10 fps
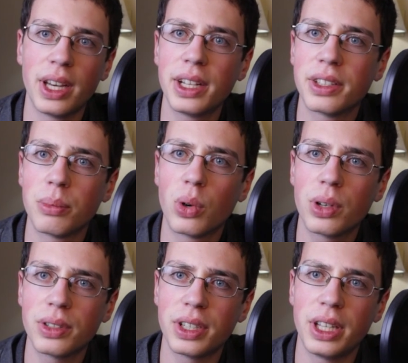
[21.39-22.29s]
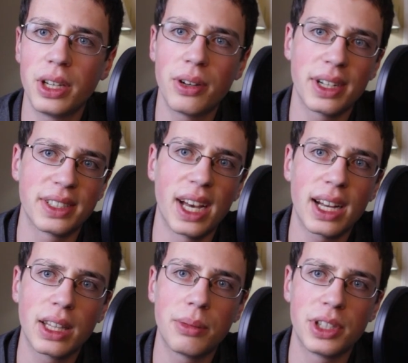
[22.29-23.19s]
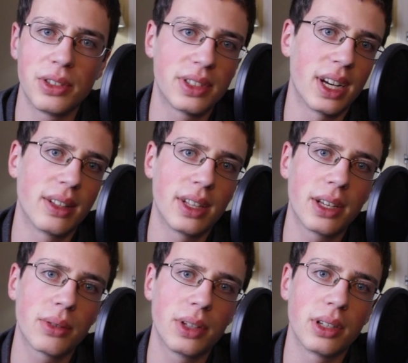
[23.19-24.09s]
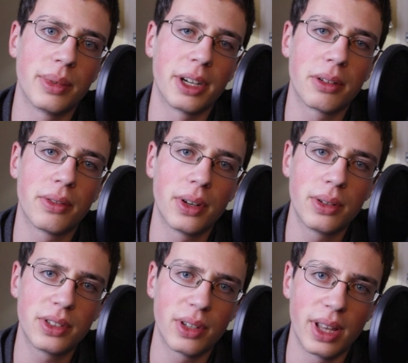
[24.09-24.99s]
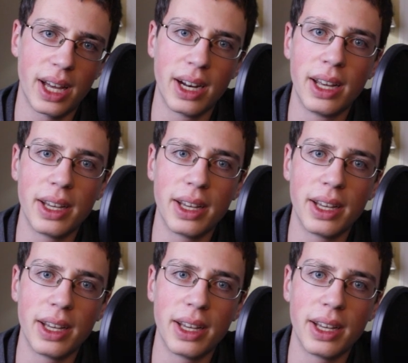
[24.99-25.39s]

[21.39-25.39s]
It's important to hear exactly what you sound like through your microphone so that